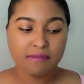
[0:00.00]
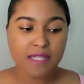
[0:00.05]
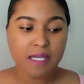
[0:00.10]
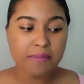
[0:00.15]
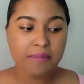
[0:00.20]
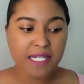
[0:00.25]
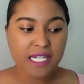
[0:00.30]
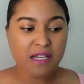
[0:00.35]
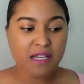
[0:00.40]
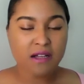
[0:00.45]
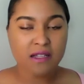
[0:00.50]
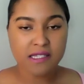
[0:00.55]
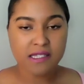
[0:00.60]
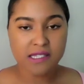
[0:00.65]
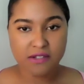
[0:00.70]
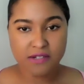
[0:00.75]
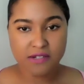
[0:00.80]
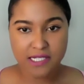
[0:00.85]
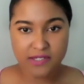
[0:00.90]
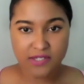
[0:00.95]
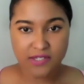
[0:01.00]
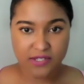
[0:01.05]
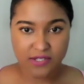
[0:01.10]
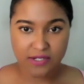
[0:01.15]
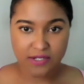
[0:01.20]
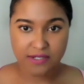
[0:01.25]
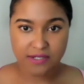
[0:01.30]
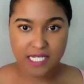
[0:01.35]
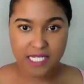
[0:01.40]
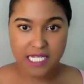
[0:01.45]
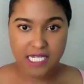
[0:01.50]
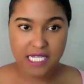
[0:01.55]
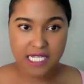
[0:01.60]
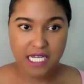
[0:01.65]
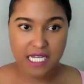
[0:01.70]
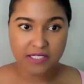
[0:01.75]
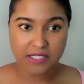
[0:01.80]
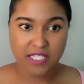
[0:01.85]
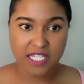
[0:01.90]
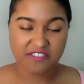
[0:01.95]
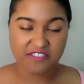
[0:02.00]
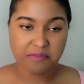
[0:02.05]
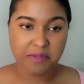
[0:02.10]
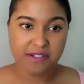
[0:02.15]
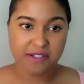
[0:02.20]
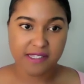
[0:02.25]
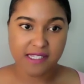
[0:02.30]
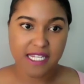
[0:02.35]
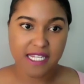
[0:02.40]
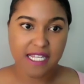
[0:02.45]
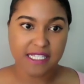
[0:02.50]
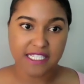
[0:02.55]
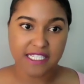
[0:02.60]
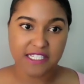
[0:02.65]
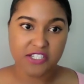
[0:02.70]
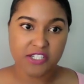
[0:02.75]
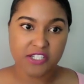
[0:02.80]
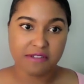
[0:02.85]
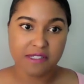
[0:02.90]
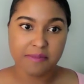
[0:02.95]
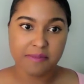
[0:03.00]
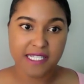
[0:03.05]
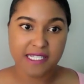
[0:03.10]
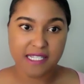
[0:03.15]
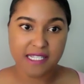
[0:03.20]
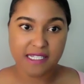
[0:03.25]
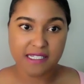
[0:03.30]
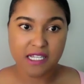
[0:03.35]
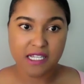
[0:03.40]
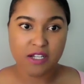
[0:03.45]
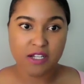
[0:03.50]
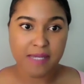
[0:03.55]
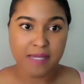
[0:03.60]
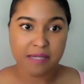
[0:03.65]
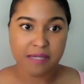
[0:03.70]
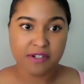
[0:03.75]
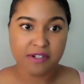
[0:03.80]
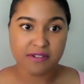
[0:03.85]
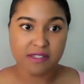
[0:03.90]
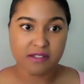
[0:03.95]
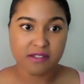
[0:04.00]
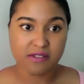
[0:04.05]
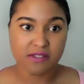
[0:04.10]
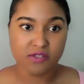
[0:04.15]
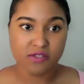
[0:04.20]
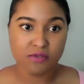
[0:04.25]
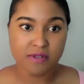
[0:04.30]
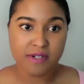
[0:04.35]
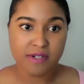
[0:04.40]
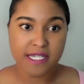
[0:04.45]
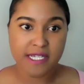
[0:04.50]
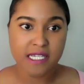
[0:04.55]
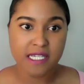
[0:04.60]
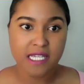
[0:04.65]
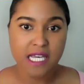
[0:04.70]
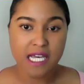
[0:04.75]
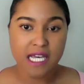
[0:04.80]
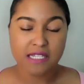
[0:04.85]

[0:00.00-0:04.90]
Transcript: but I also insert a lot of personality into it because I tell my personal story,